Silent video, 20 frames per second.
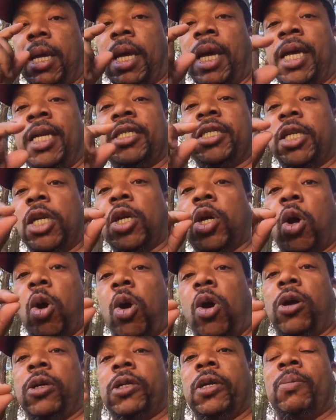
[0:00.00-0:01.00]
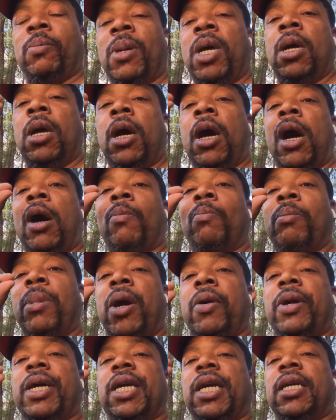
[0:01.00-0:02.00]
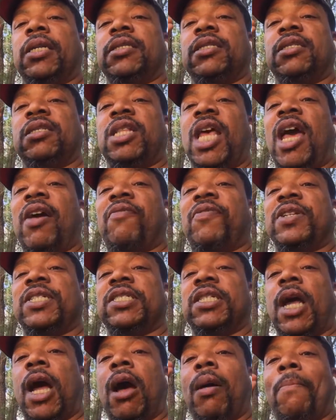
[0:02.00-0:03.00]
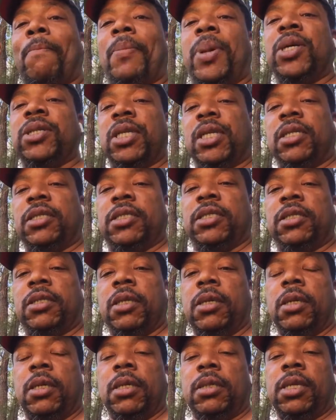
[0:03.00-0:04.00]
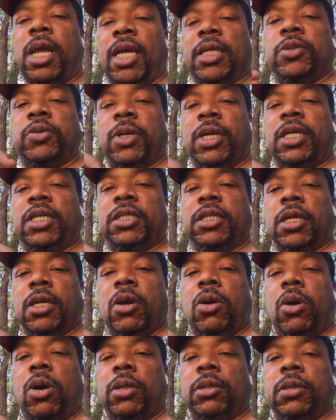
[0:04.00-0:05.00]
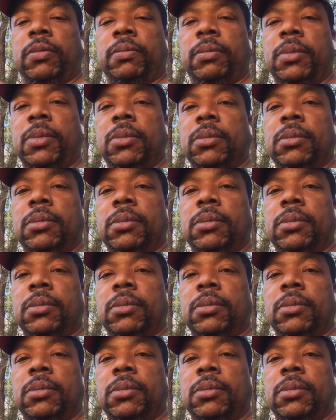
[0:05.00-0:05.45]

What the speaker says: He should call them American Staffordshire Bullies. That's what he should call them.